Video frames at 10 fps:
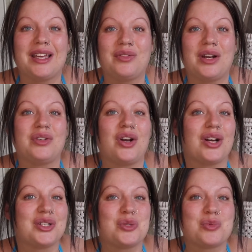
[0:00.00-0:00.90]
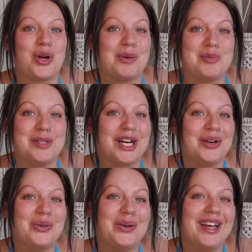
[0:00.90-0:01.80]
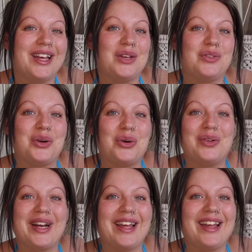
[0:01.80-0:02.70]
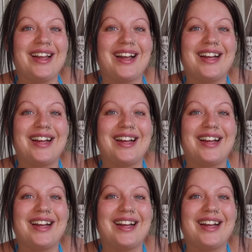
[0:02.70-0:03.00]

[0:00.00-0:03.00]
If you left a like and subscribe to my channel, if you're not already there.